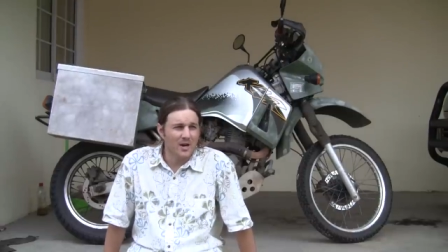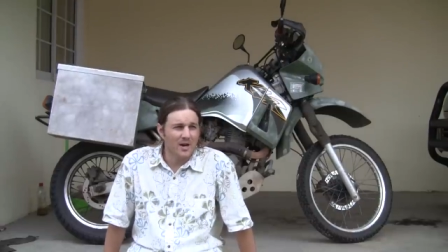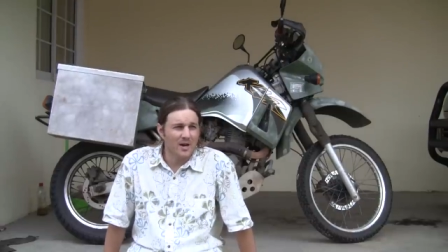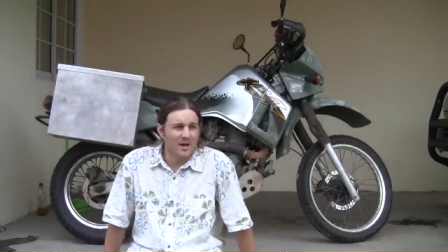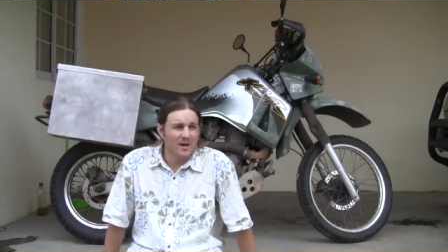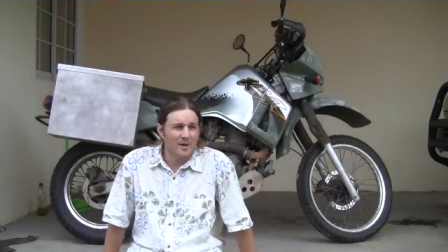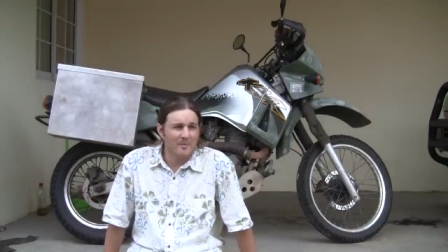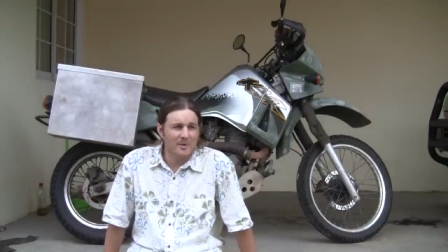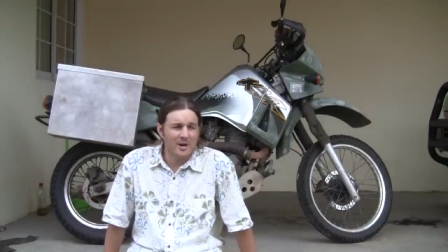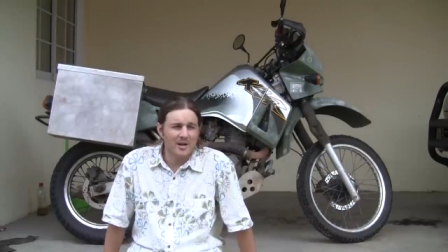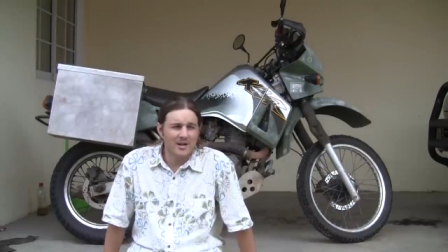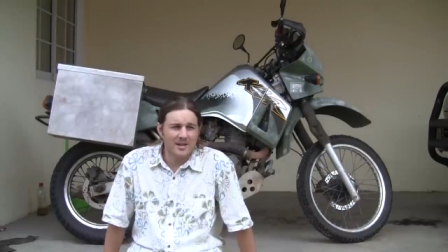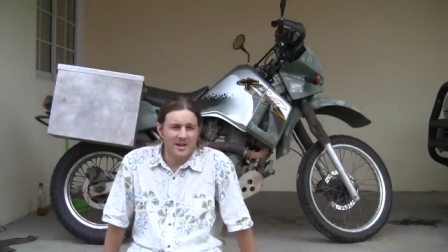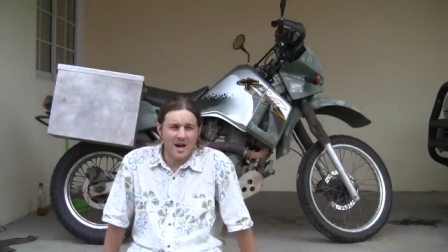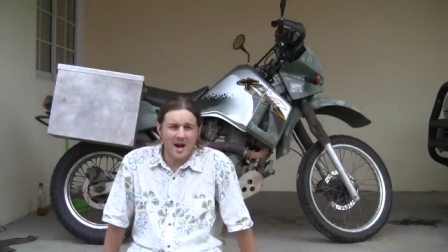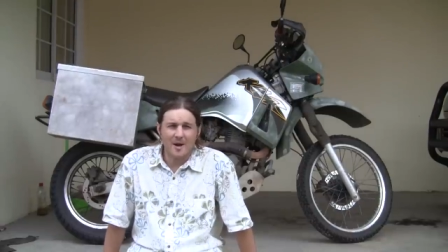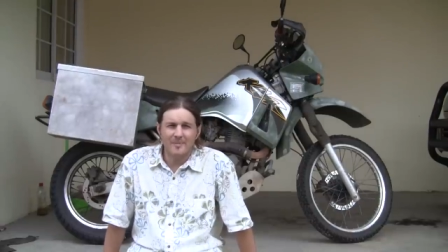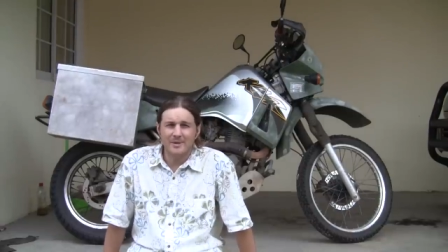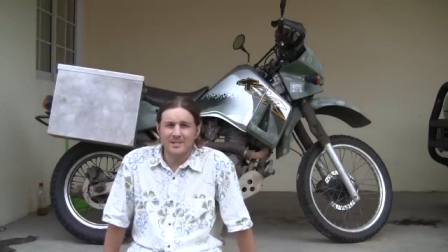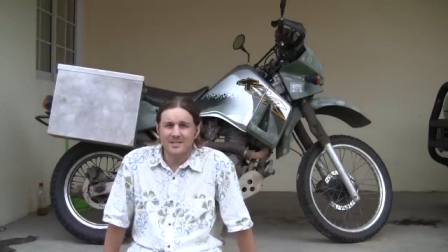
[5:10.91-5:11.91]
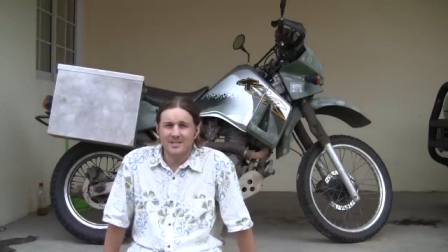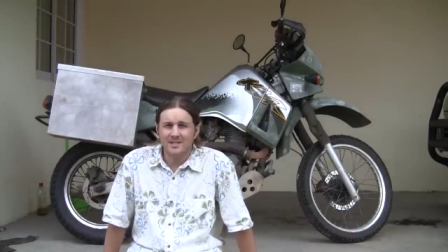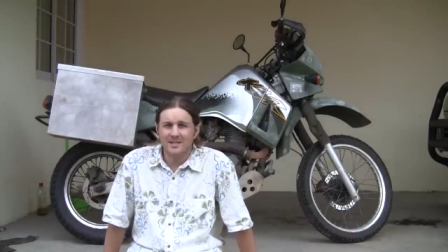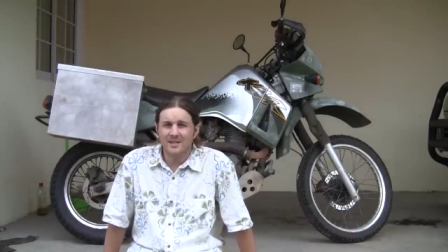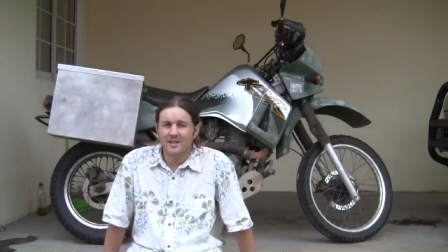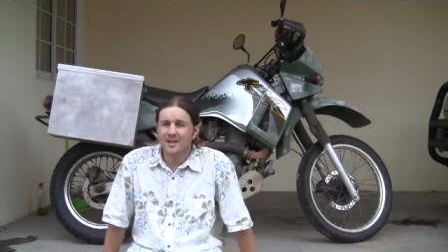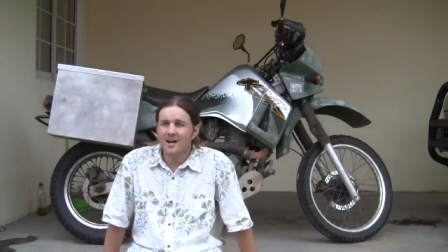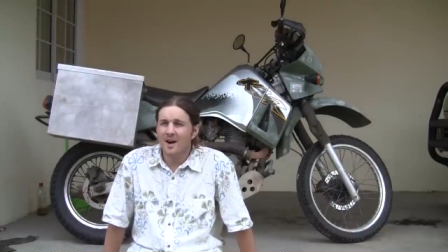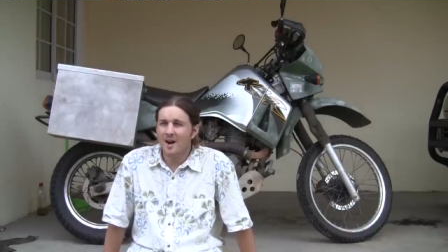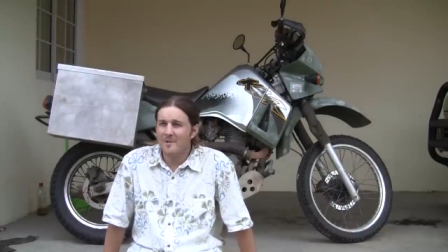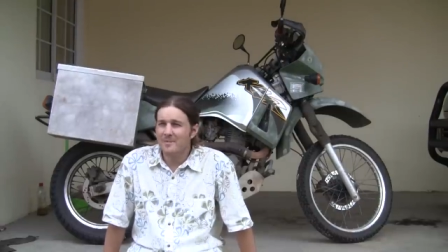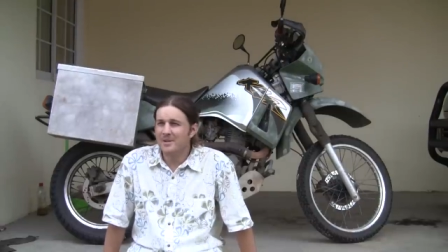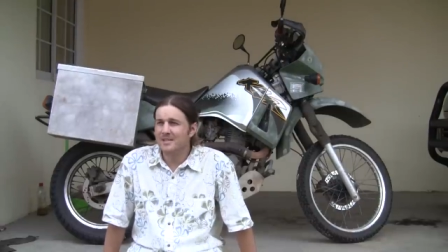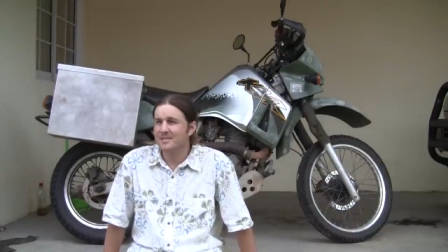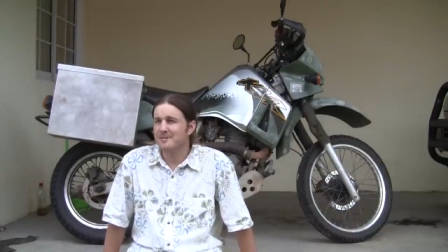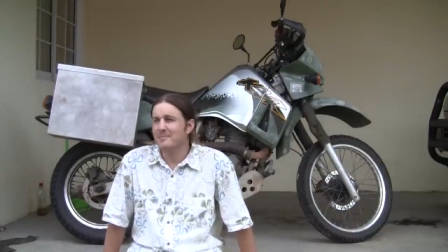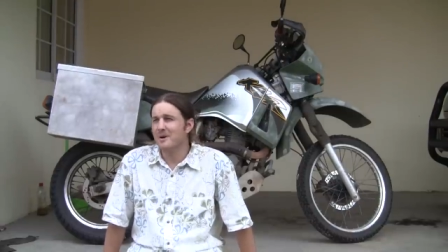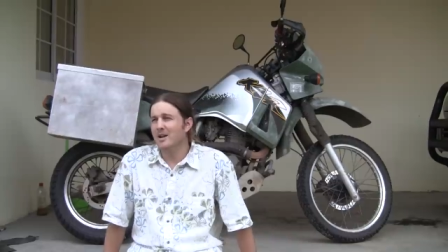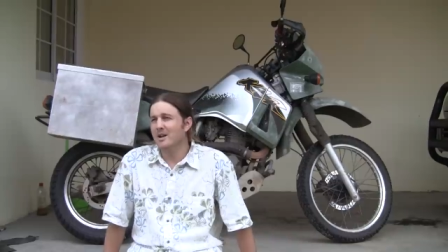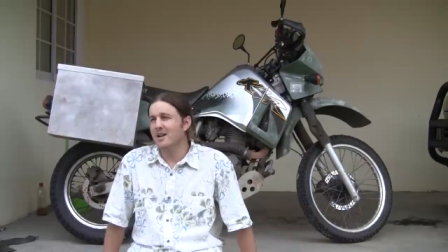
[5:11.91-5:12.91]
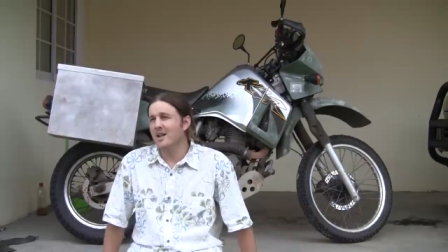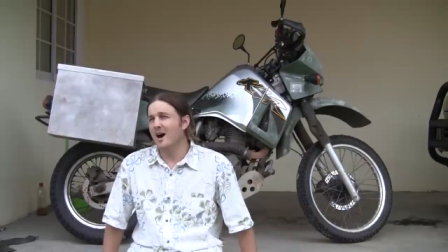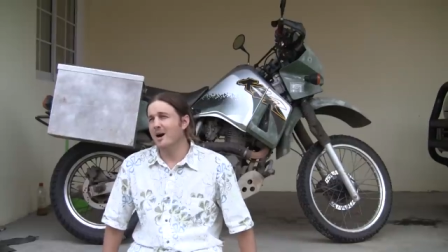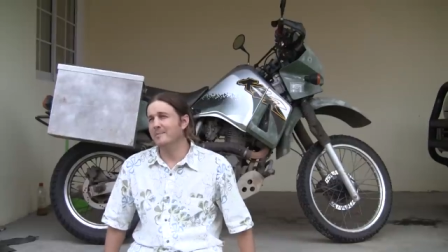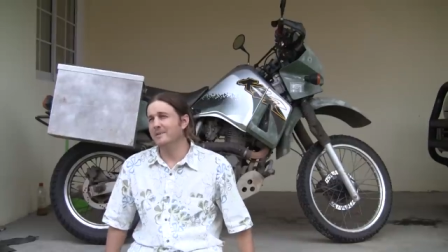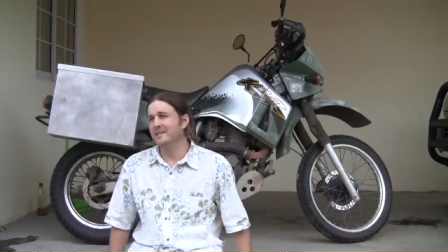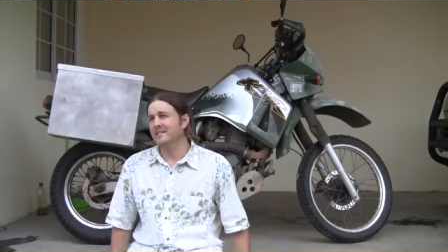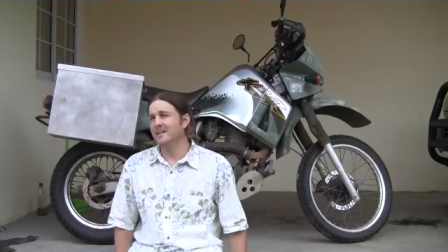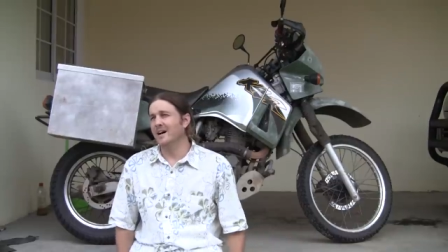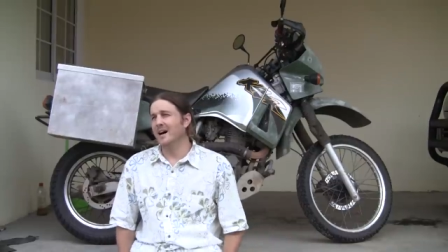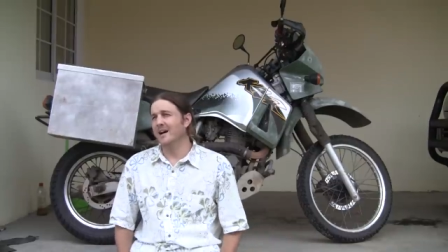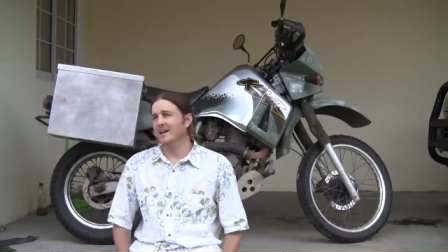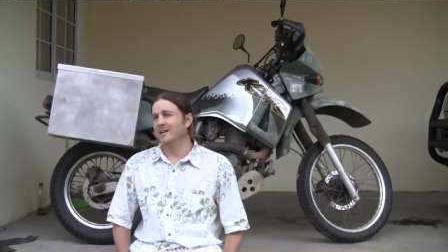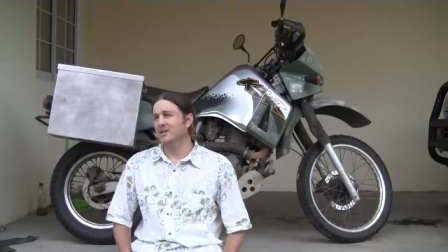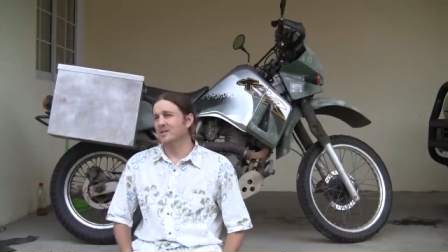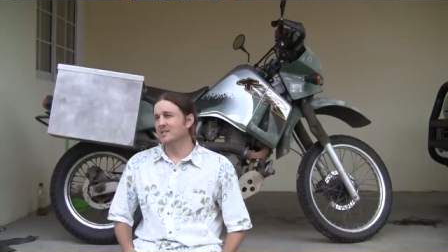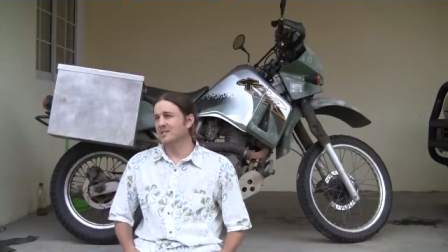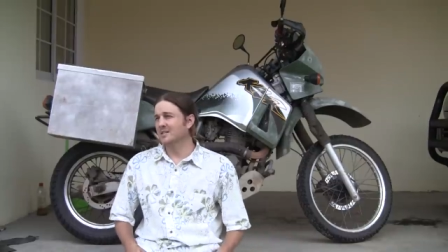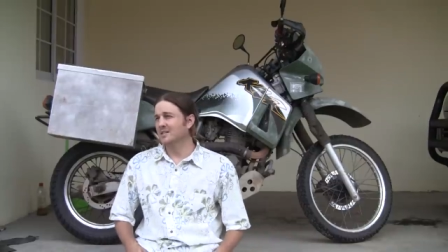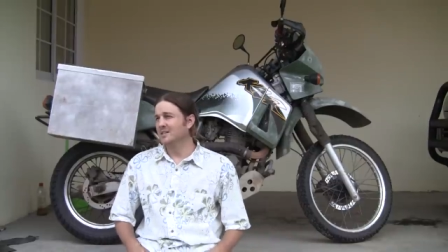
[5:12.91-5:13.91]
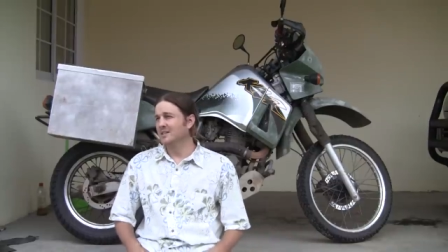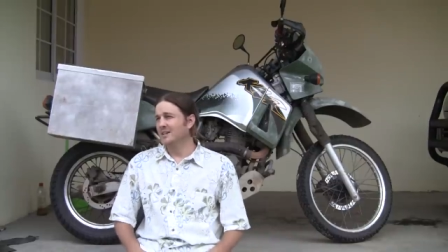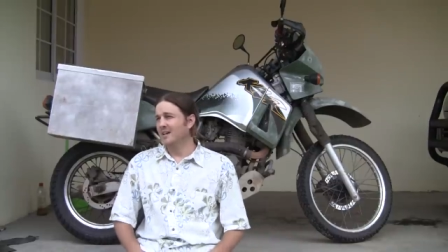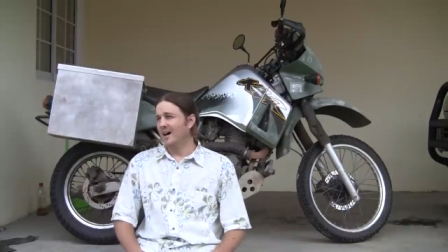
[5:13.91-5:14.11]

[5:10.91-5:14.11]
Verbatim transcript: uh, about knobby, t the comments about knobby tires.